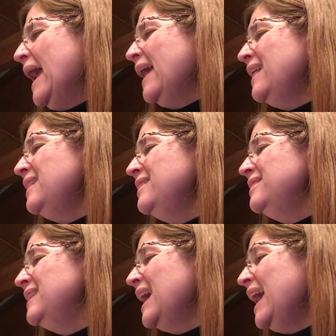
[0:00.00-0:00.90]
And
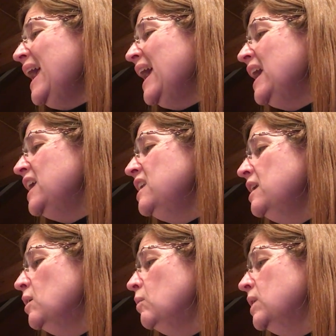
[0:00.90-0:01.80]
then
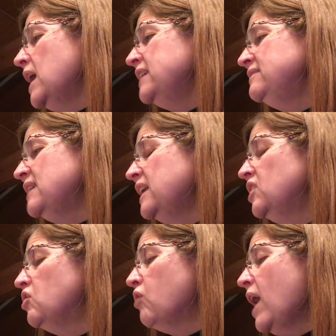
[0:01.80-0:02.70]
when I
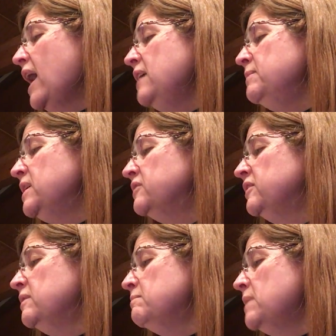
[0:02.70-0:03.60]
started crying because
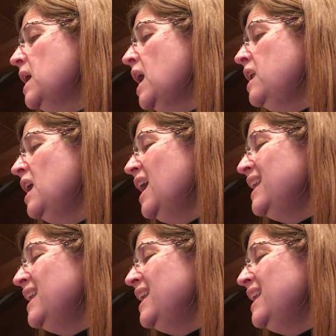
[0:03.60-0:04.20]
of the mud,